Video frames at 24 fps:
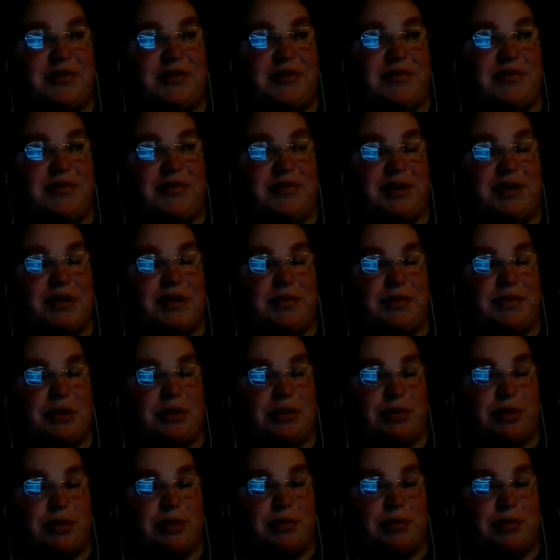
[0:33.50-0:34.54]
give us kind of a
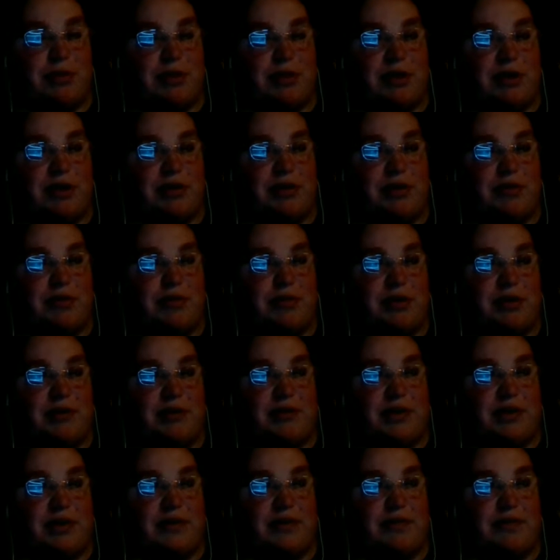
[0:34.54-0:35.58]
quick rundown of what it's
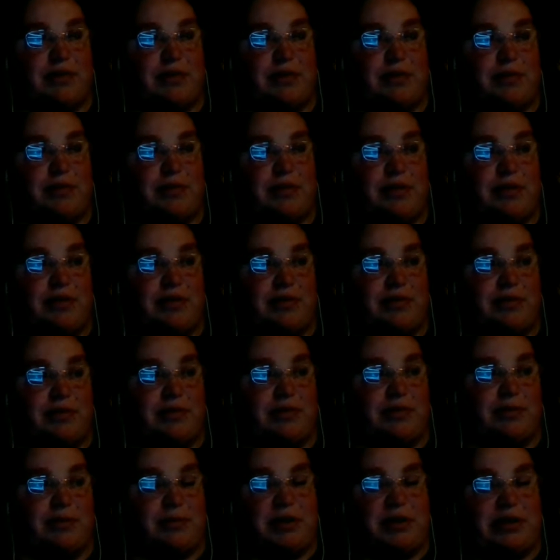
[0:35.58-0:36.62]
like from the
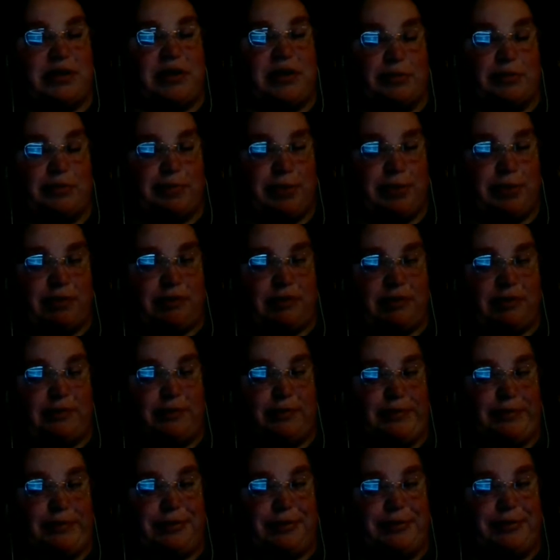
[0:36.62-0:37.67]
retail person's
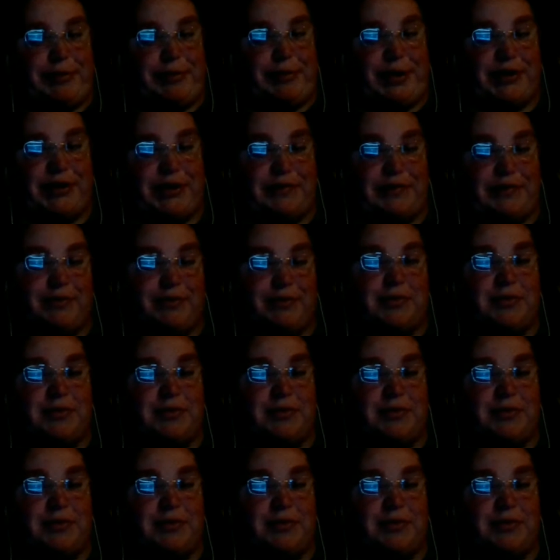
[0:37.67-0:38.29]
perspective.